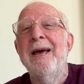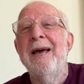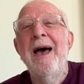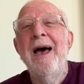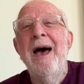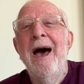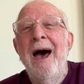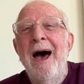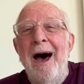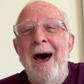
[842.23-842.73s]

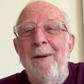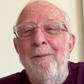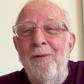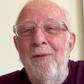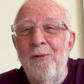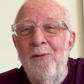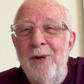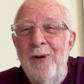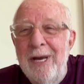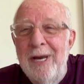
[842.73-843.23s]
Wow.
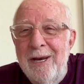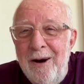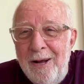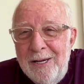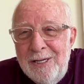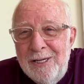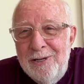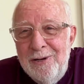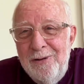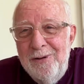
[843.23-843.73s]
And we
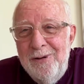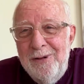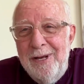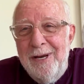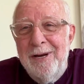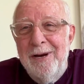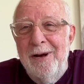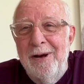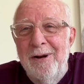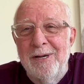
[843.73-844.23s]
got
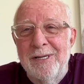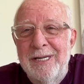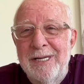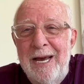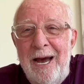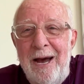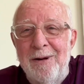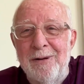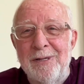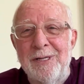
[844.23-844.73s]
to the
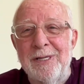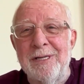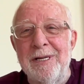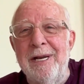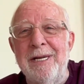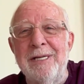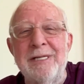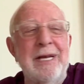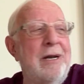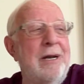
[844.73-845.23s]
Colonel's house,
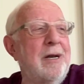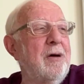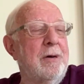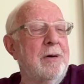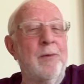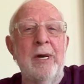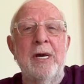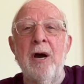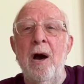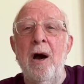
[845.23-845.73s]
and I said,
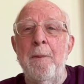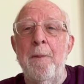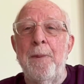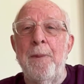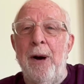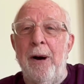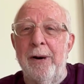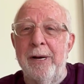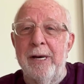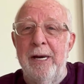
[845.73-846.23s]
look, we
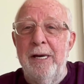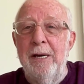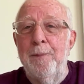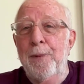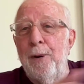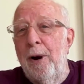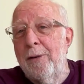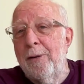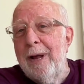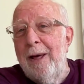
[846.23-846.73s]
can't park it.
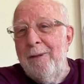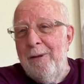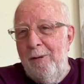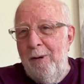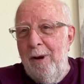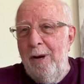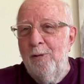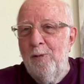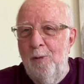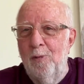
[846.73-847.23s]
You park down
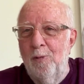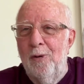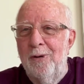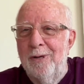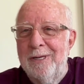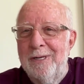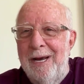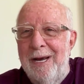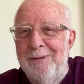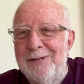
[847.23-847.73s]
the road, we'll
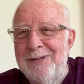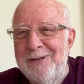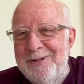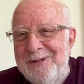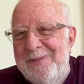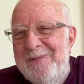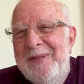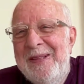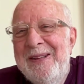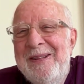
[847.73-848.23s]
walk down
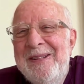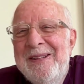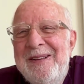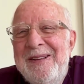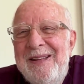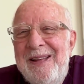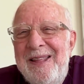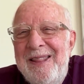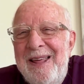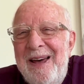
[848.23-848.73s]
to it.
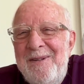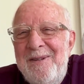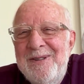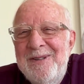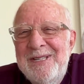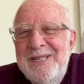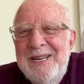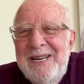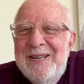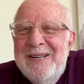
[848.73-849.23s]
And that
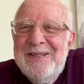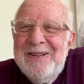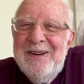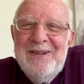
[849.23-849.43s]
was it.